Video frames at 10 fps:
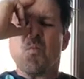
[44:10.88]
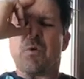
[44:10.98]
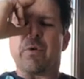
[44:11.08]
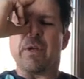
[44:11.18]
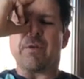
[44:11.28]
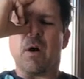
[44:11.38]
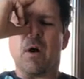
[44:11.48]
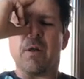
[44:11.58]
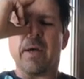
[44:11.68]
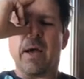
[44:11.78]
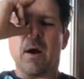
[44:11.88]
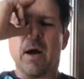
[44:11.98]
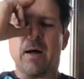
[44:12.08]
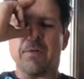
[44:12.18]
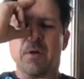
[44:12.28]
Release all the air
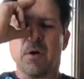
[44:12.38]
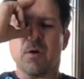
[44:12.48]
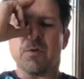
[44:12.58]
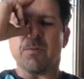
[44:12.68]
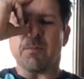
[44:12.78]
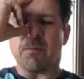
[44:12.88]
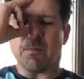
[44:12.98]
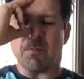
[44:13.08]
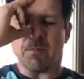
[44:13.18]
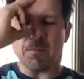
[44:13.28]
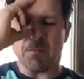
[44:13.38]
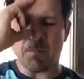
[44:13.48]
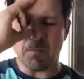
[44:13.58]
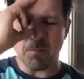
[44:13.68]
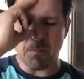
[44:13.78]
out the nose.
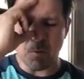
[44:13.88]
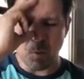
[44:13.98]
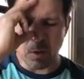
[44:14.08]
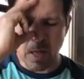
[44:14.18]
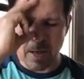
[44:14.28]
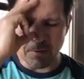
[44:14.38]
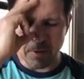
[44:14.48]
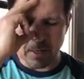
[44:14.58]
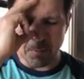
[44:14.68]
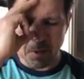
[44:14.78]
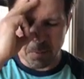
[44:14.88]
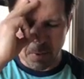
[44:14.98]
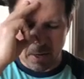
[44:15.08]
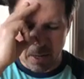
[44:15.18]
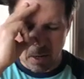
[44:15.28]
One last deep, deep
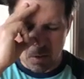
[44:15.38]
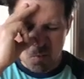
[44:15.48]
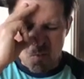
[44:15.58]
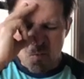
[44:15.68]
inhale.